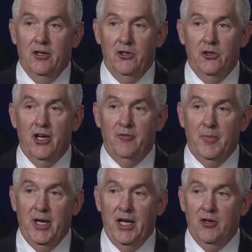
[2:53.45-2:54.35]
you have
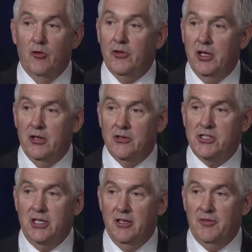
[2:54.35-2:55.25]
made over the years
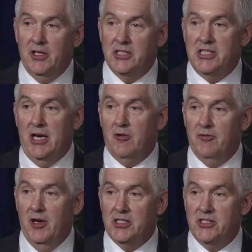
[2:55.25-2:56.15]
significant
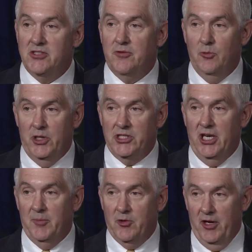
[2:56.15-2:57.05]
sacrifices for which
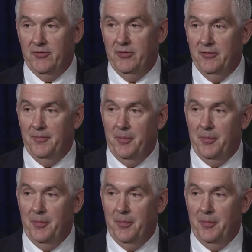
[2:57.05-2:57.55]
I am grateful.